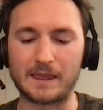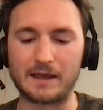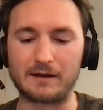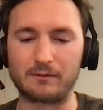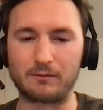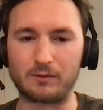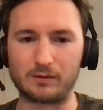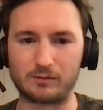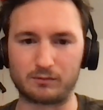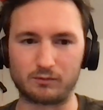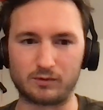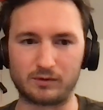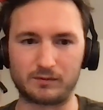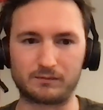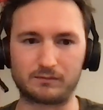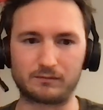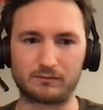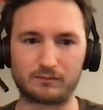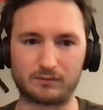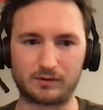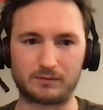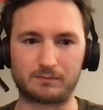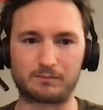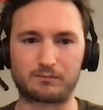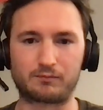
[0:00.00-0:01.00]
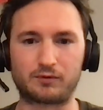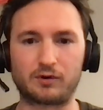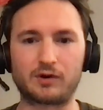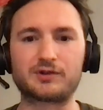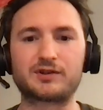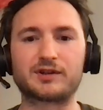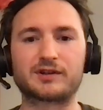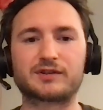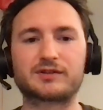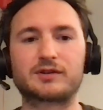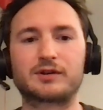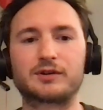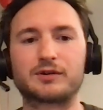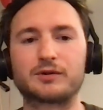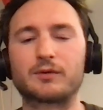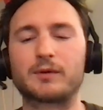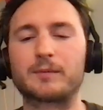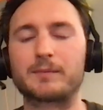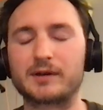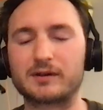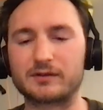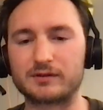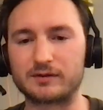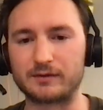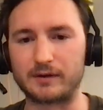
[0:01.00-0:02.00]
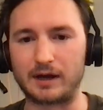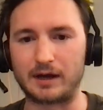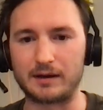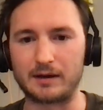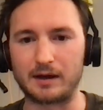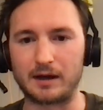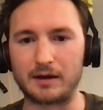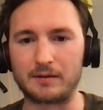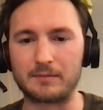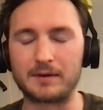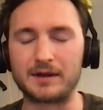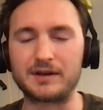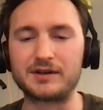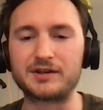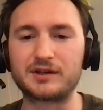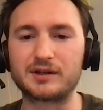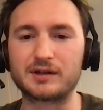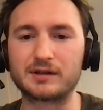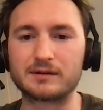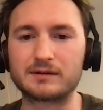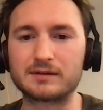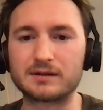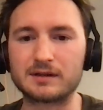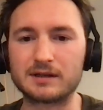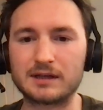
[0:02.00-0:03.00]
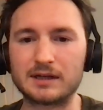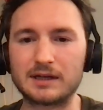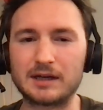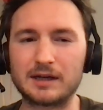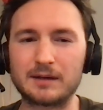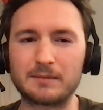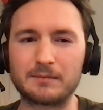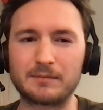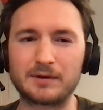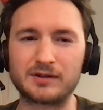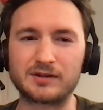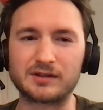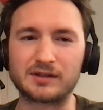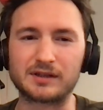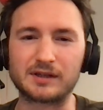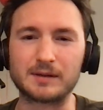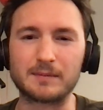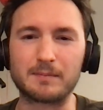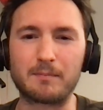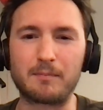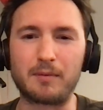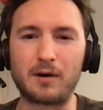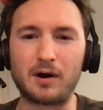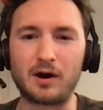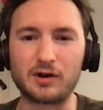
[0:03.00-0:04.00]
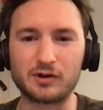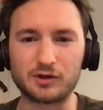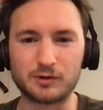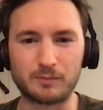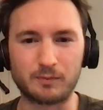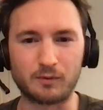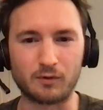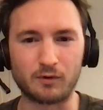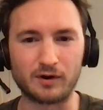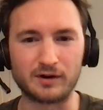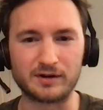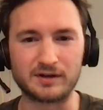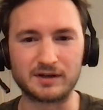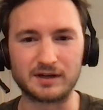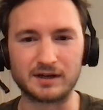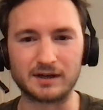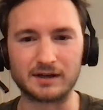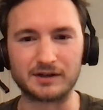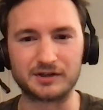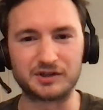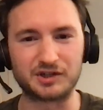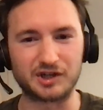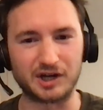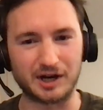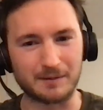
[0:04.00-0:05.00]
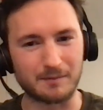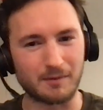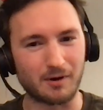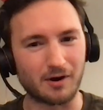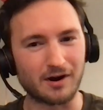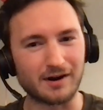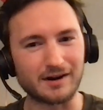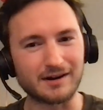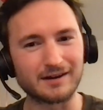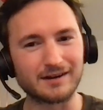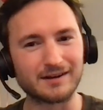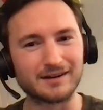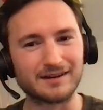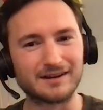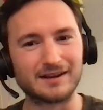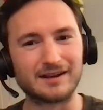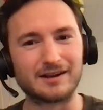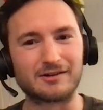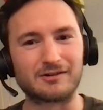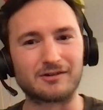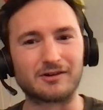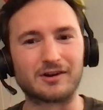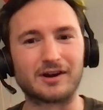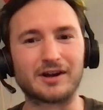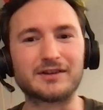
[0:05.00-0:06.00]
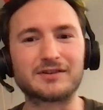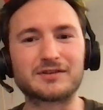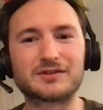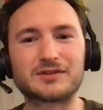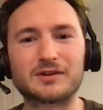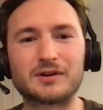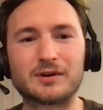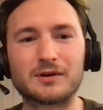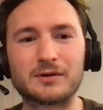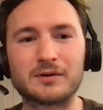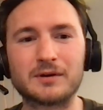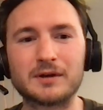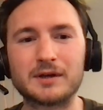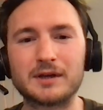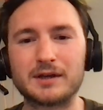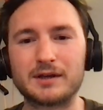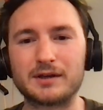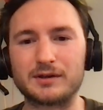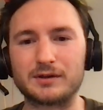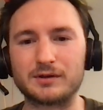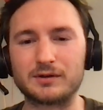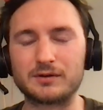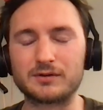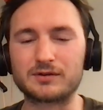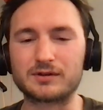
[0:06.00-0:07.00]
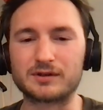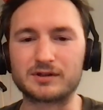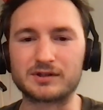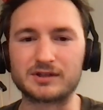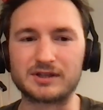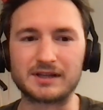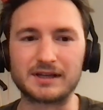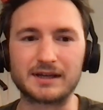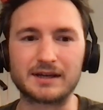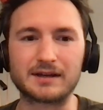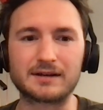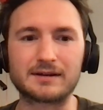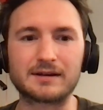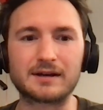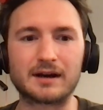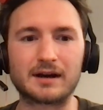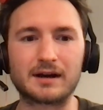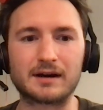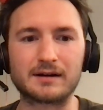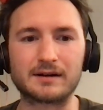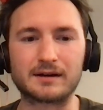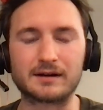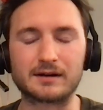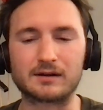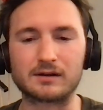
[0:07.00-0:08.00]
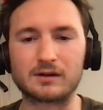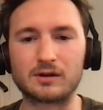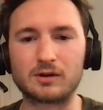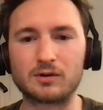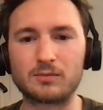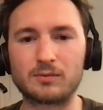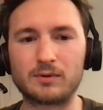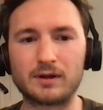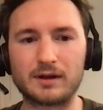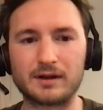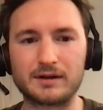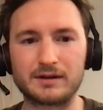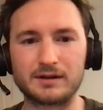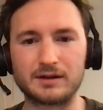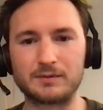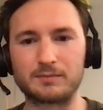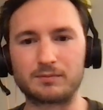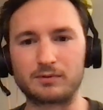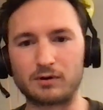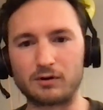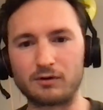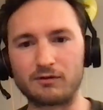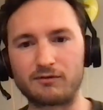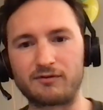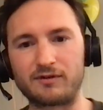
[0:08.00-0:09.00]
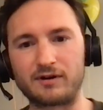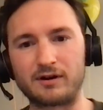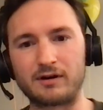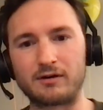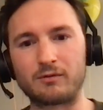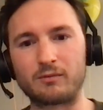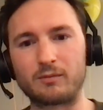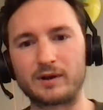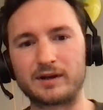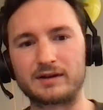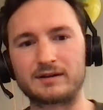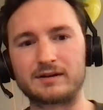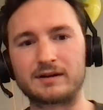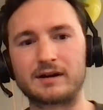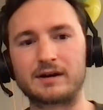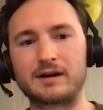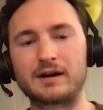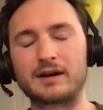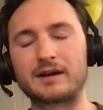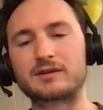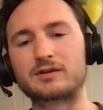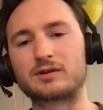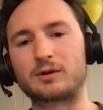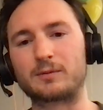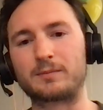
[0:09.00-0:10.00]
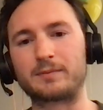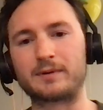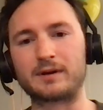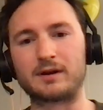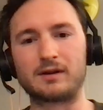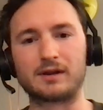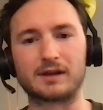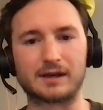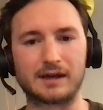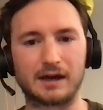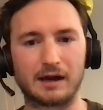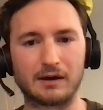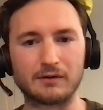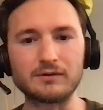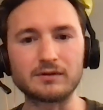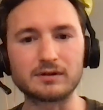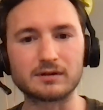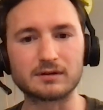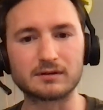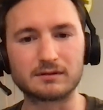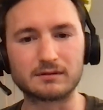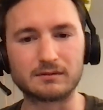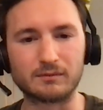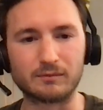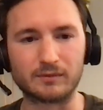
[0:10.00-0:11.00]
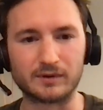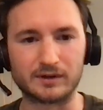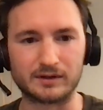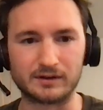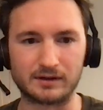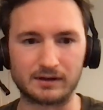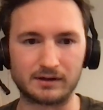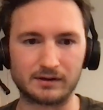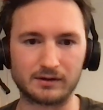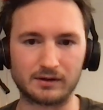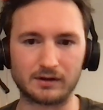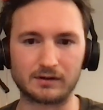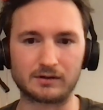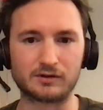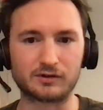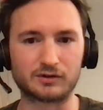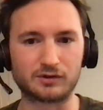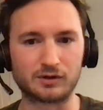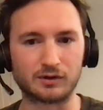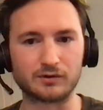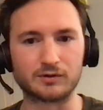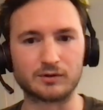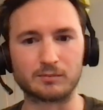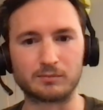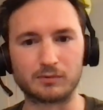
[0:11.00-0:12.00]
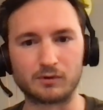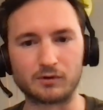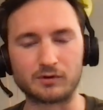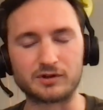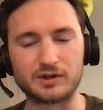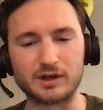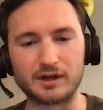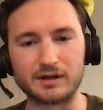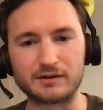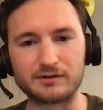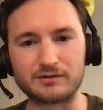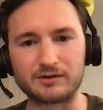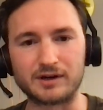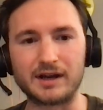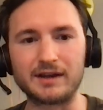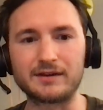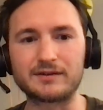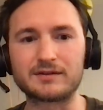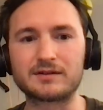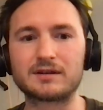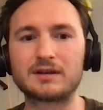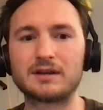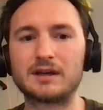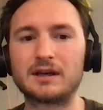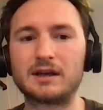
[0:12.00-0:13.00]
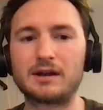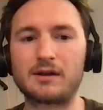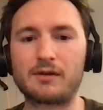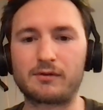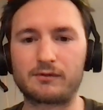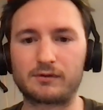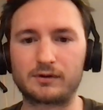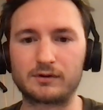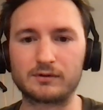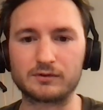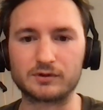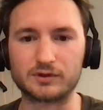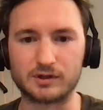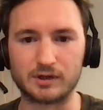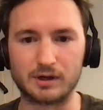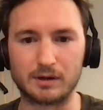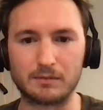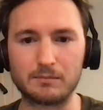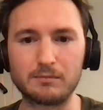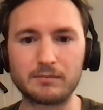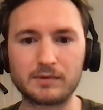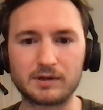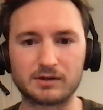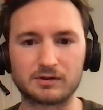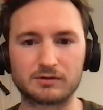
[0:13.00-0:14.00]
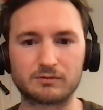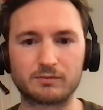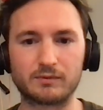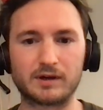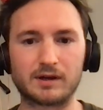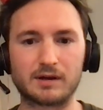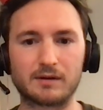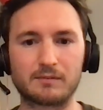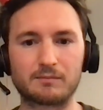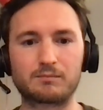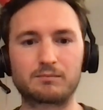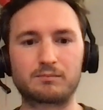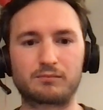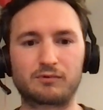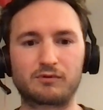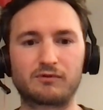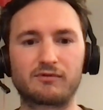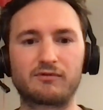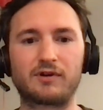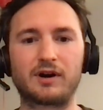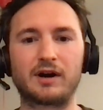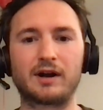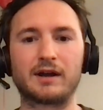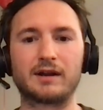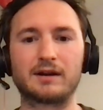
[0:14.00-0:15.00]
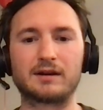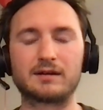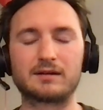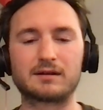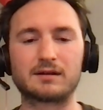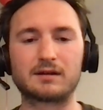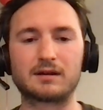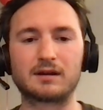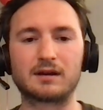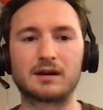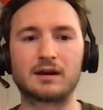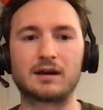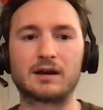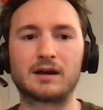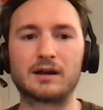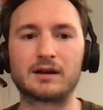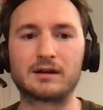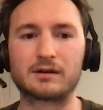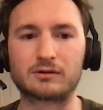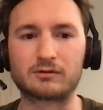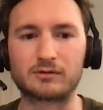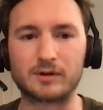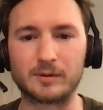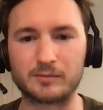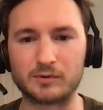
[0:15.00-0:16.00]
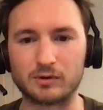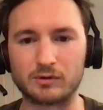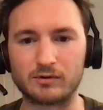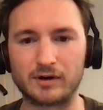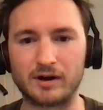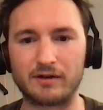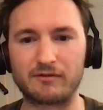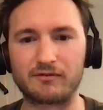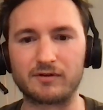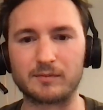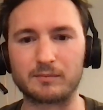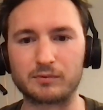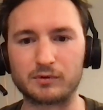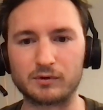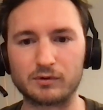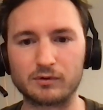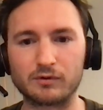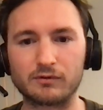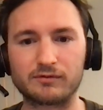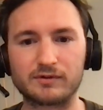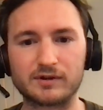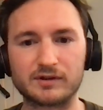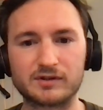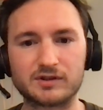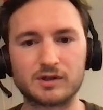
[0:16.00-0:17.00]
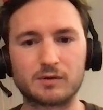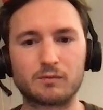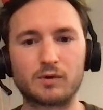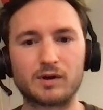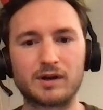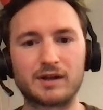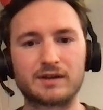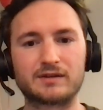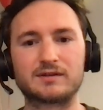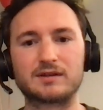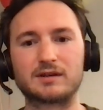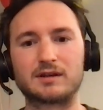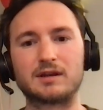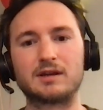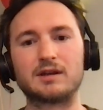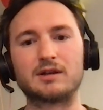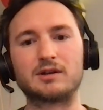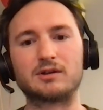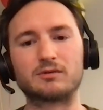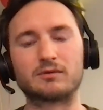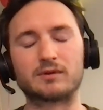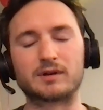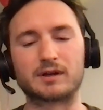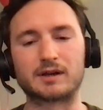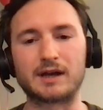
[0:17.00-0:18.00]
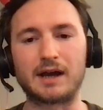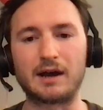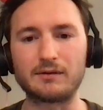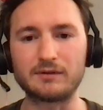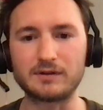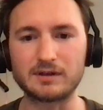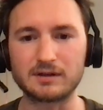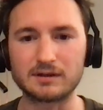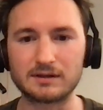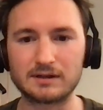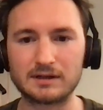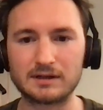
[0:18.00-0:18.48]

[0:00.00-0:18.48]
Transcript: what projects are doing because I mentioned basically passporting a check mark, right? So users link their global ID profile with their XRPL account, with their non-custodial blockchain address through XUMM because we can provide the cryptographic proof that someone has the key to an account.